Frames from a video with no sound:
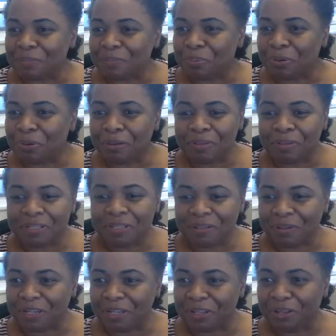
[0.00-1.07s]
as promised,
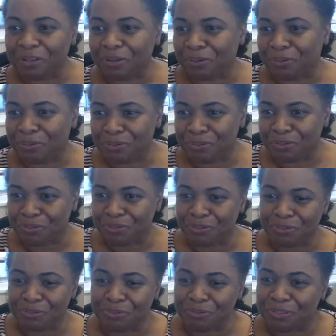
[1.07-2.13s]
I'm going to go
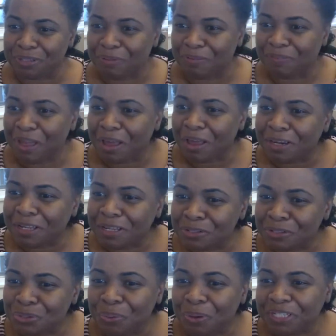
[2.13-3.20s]
to some of the
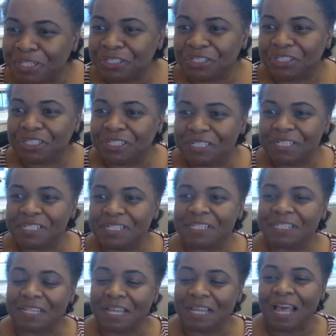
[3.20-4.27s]
audience
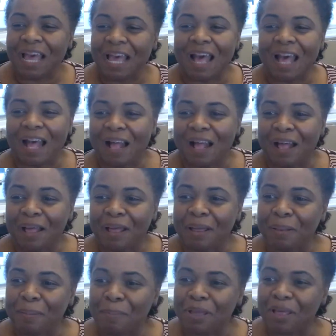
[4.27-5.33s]
questions.
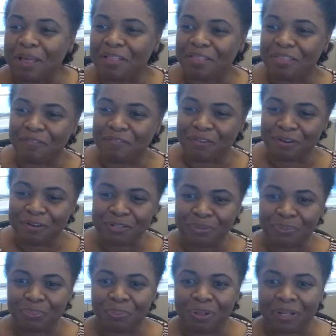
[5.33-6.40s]
The
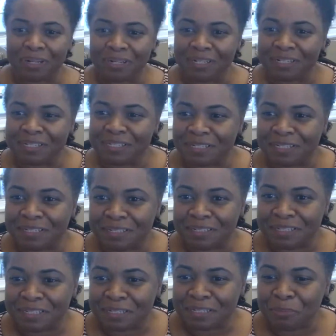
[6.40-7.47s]
first one is
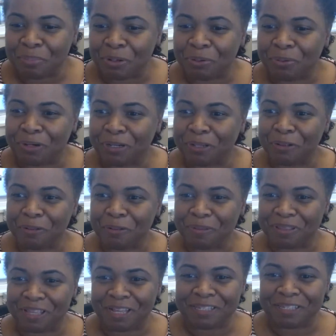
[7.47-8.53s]
a little bit critical,
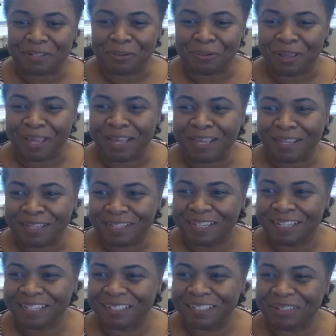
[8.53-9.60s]
but that's okay.
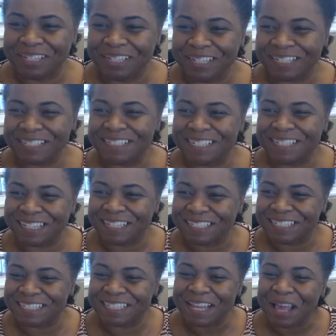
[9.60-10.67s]
It's
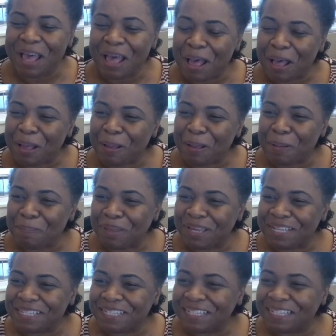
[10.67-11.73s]

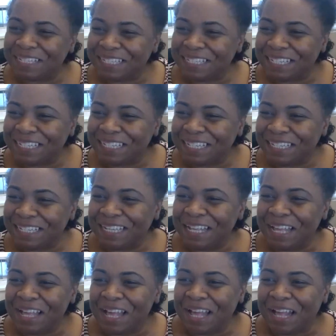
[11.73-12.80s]

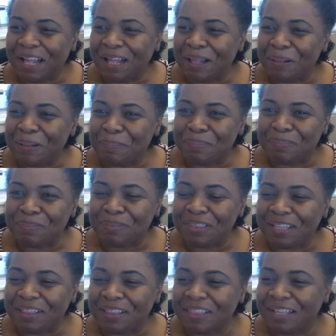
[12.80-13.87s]
basically
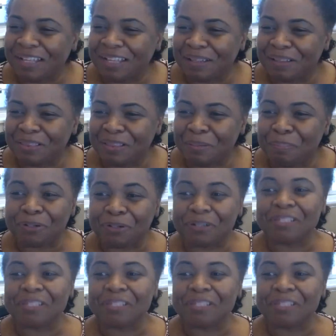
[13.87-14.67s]
that the